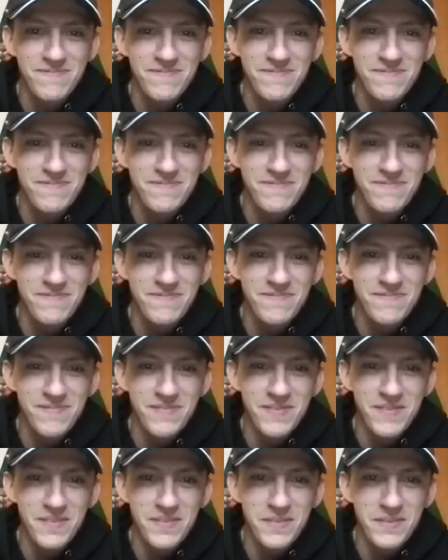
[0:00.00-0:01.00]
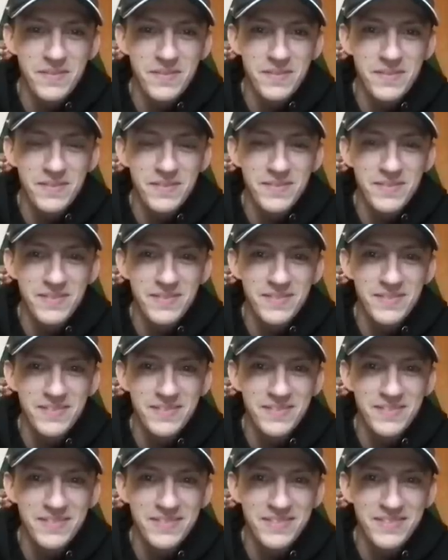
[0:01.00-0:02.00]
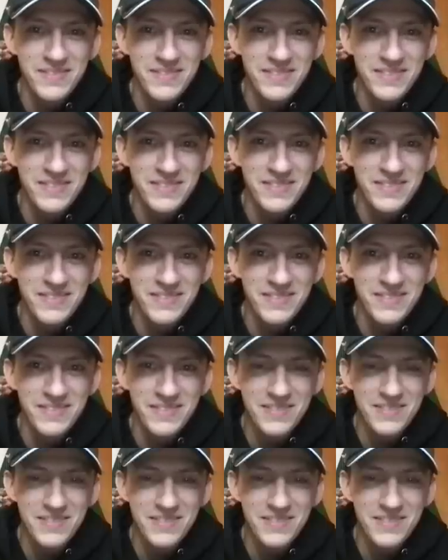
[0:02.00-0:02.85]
[no speech]